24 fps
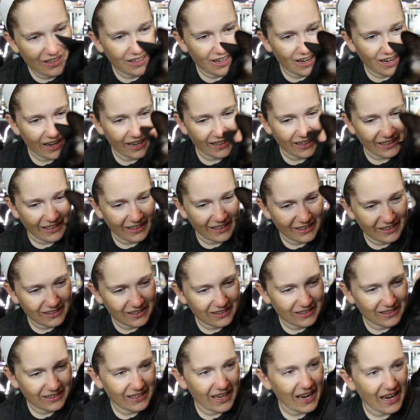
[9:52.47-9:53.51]
Hi.
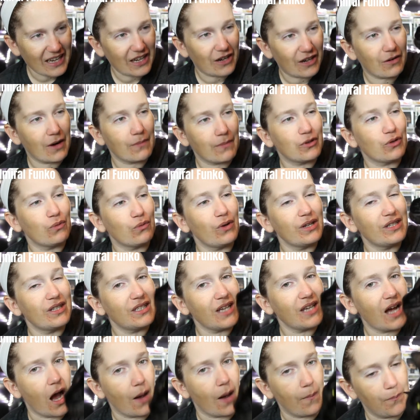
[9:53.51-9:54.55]
Cat interruption. What's
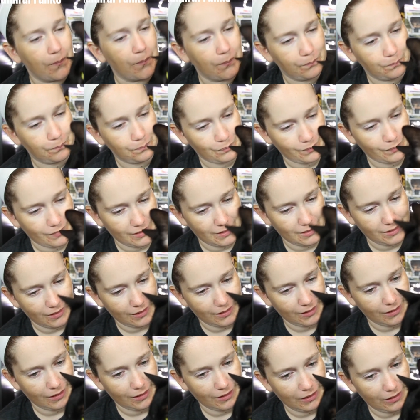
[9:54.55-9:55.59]
up?
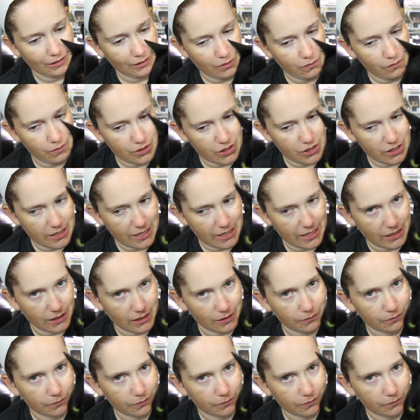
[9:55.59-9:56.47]
What you need?